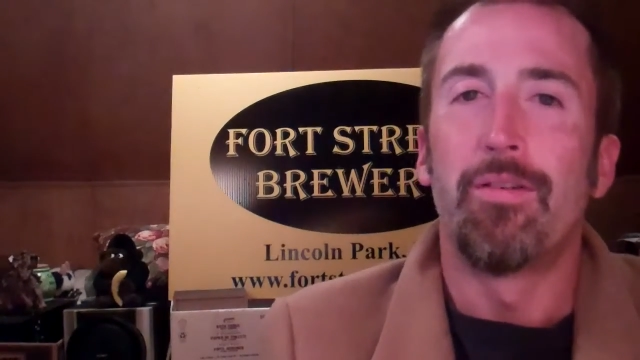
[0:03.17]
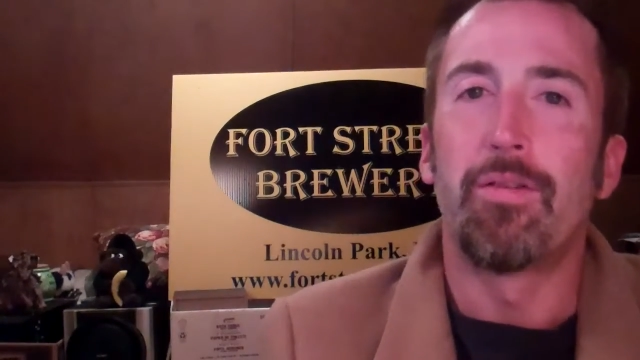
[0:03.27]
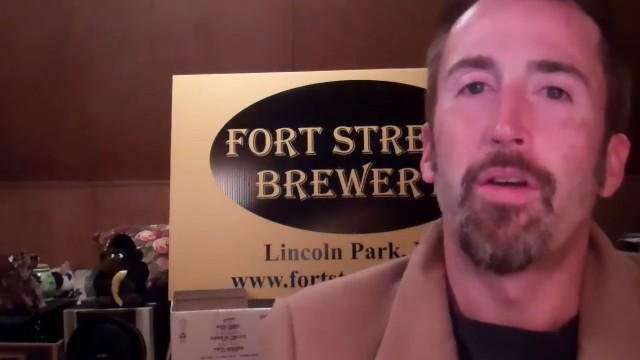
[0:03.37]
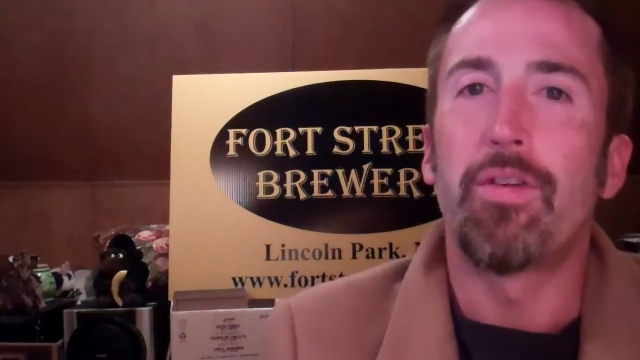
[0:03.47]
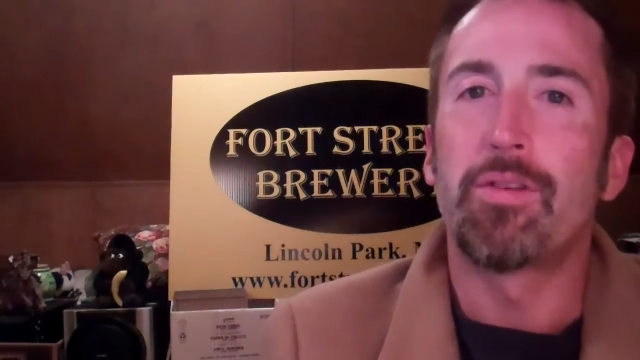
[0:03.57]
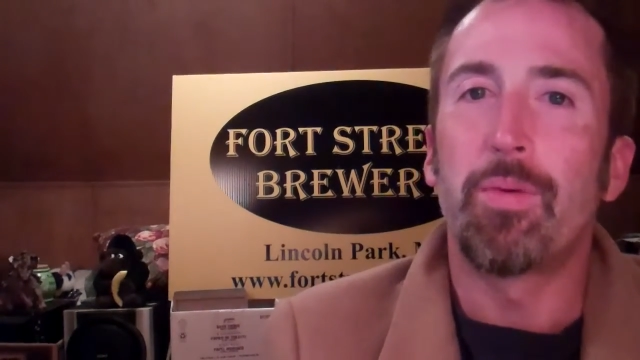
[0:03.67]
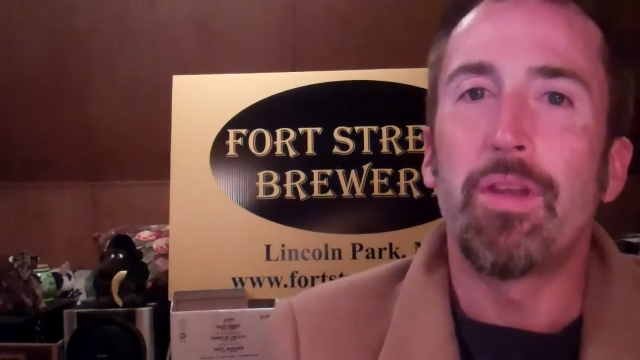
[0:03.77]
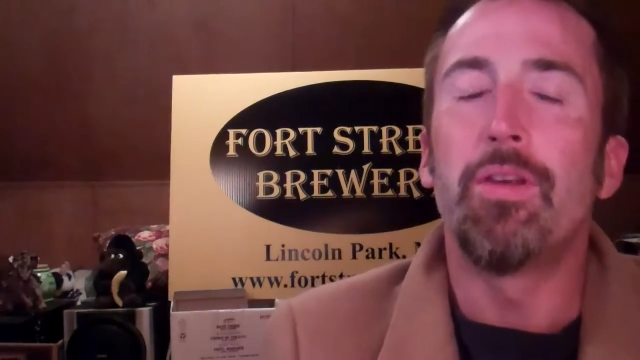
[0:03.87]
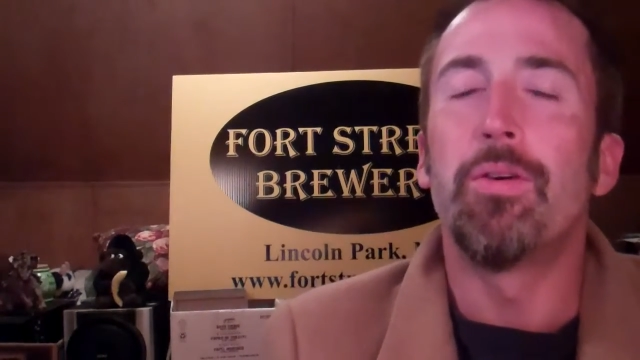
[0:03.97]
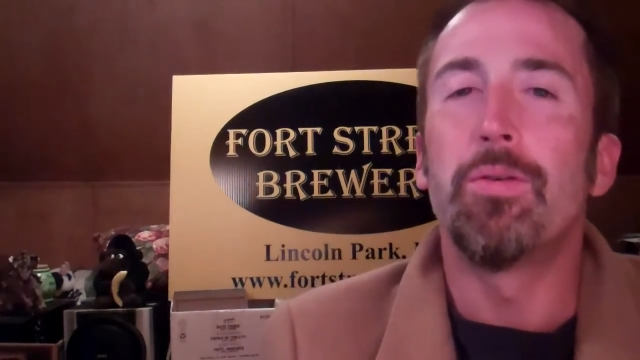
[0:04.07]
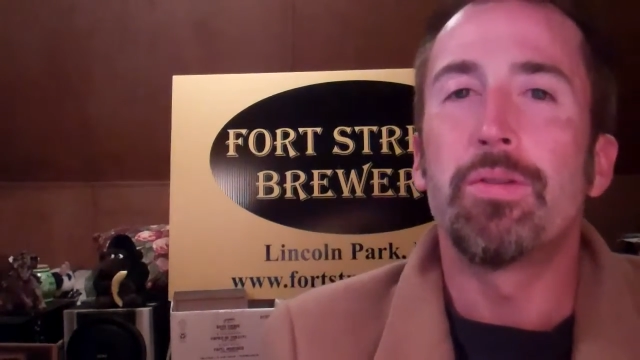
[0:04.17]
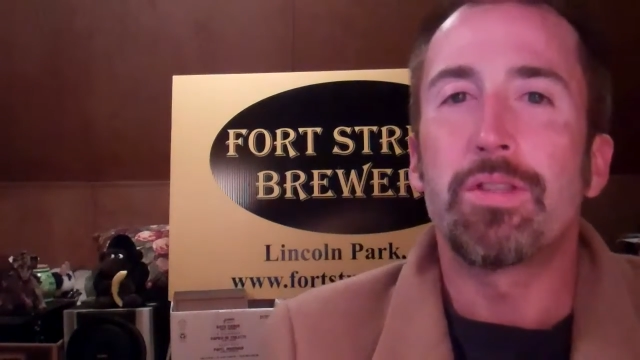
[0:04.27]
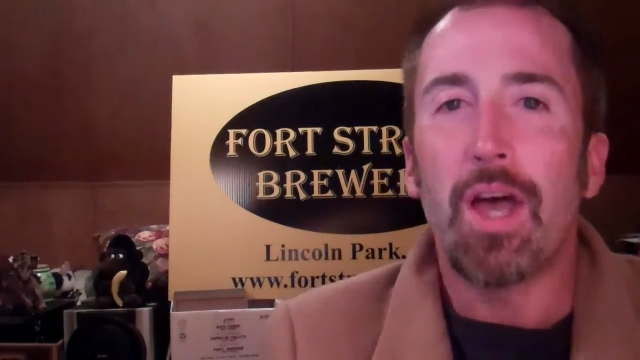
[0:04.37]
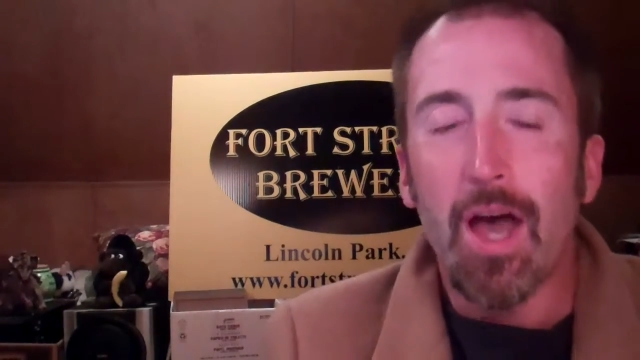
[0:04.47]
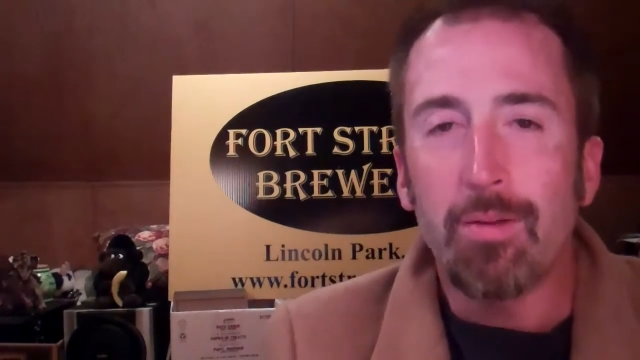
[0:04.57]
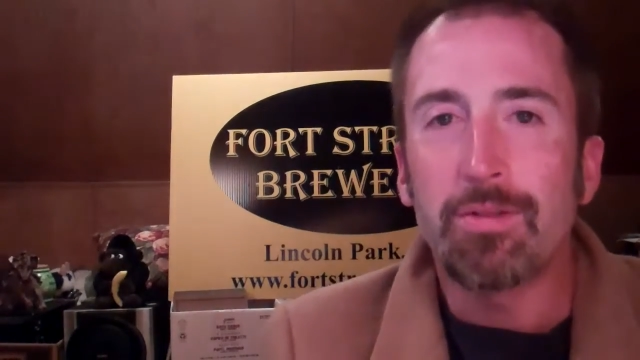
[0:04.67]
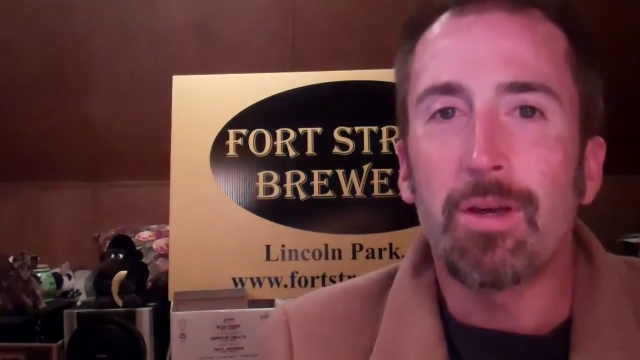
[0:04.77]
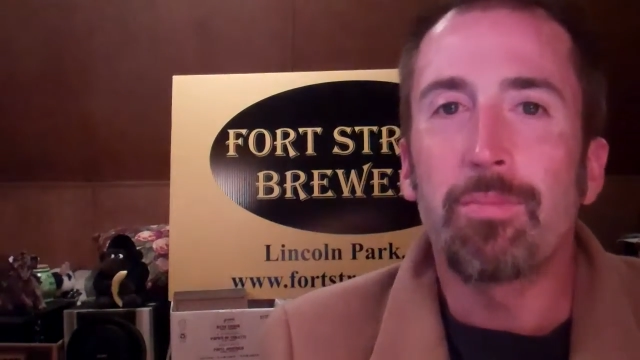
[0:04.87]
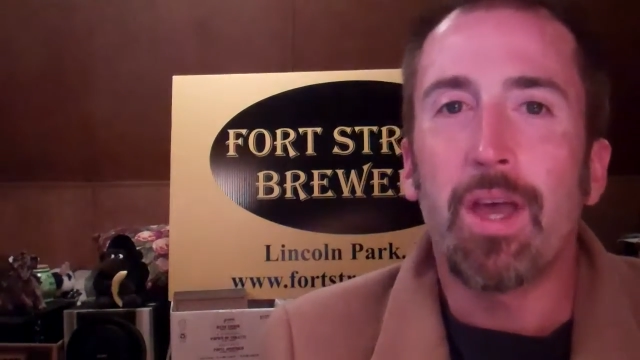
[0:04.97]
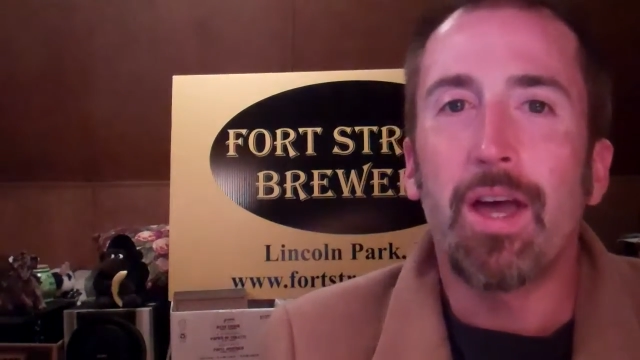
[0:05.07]
For FSB News, I'm
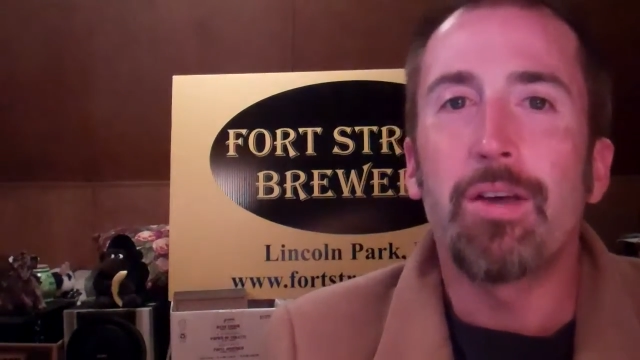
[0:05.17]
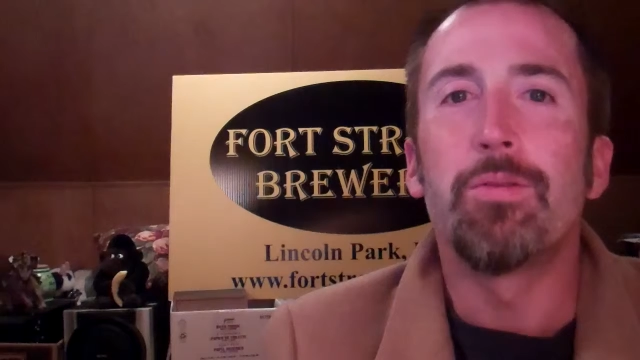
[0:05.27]
some guy